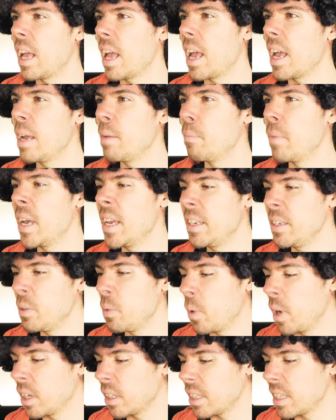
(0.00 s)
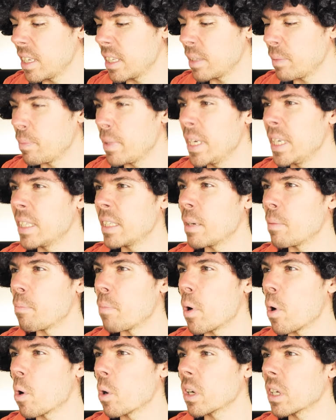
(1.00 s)
Hey man, you want this piece
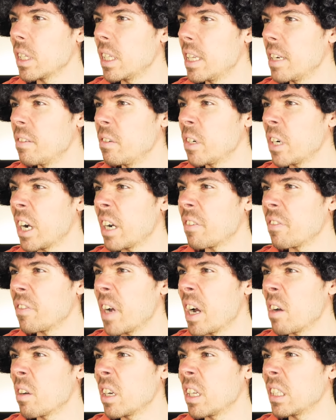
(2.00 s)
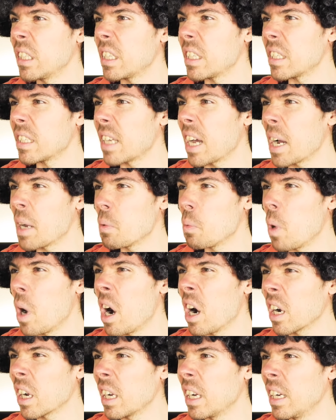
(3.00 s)
of pork liver I found on the
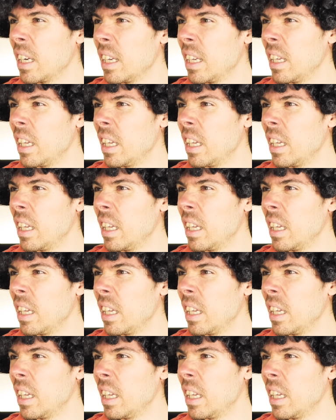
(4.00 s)
sidewalk?